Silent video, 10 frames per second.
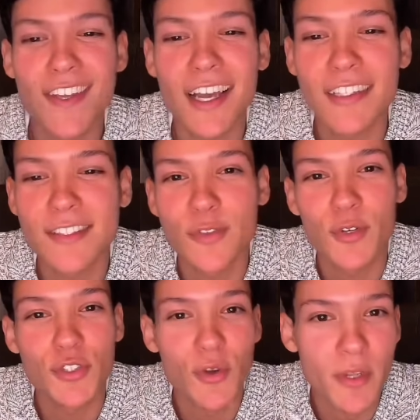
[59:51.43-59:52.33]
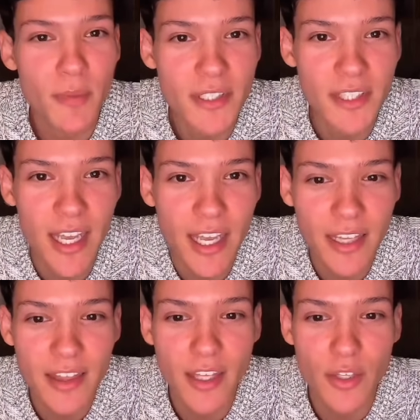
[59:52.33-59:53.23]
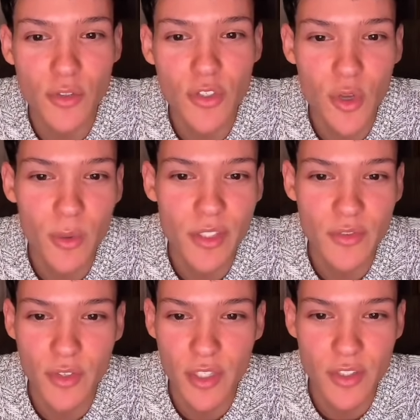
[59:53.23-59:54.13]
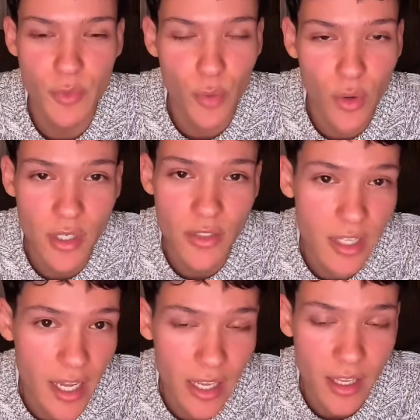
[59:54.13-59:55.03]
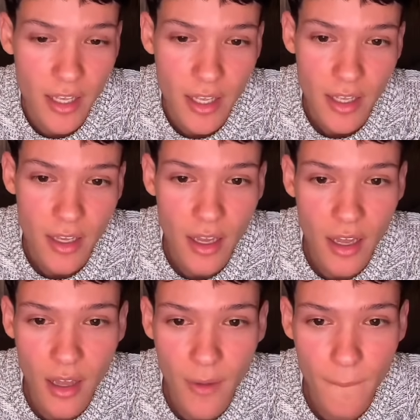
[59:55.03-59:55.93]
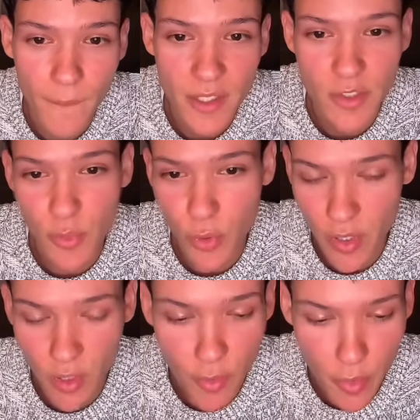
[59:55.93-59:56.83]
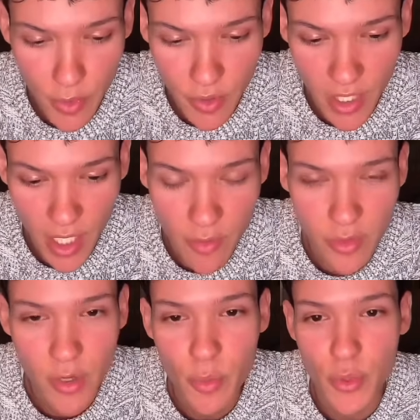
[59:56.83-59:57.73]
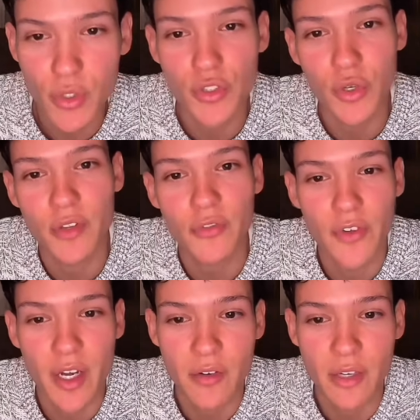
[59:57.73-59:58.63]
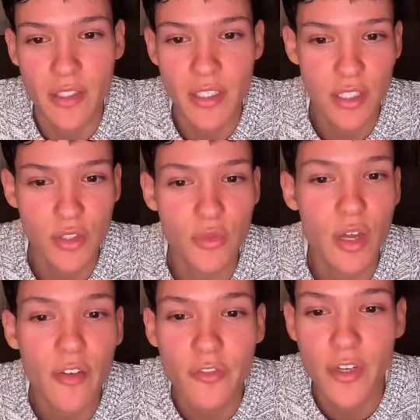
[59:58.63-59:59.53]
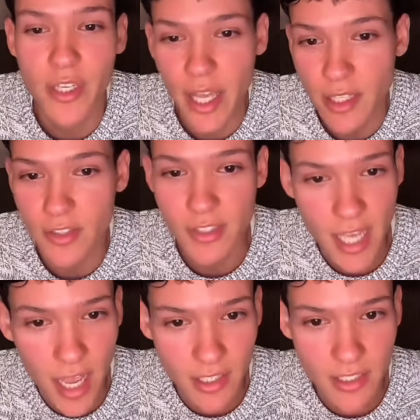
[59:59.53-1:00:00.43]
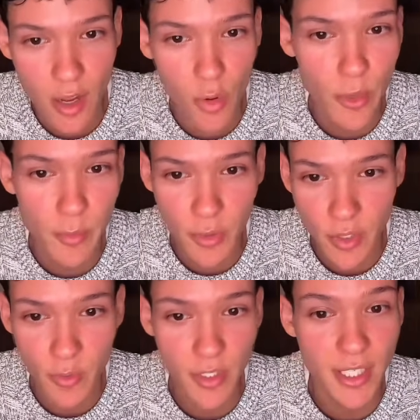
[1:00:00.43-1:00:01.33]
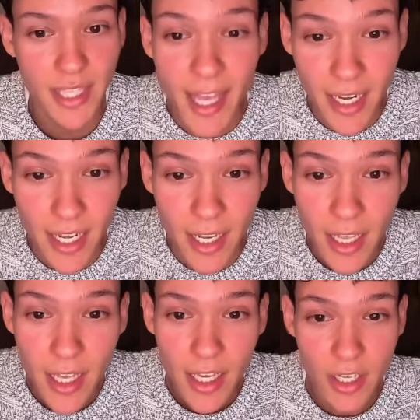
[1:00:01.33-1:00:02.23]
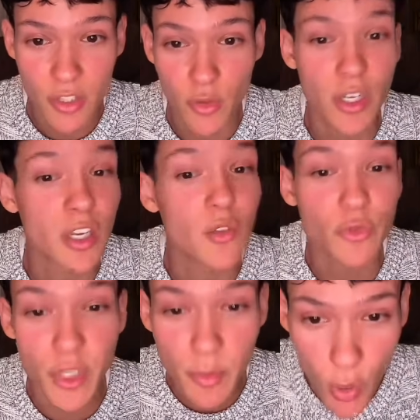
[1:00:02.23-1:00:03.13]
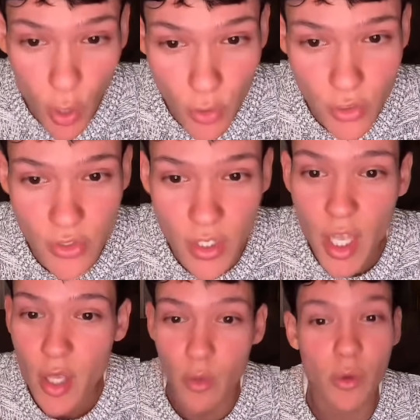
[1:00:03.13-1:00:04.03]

Thank you guys for joining me today. Thank you so much for the support today and supporting Omar Beauty. I really hope you enjoy the fragrance. And do not forget to tag us at Omar Beauty when you get it, because we're going to repost.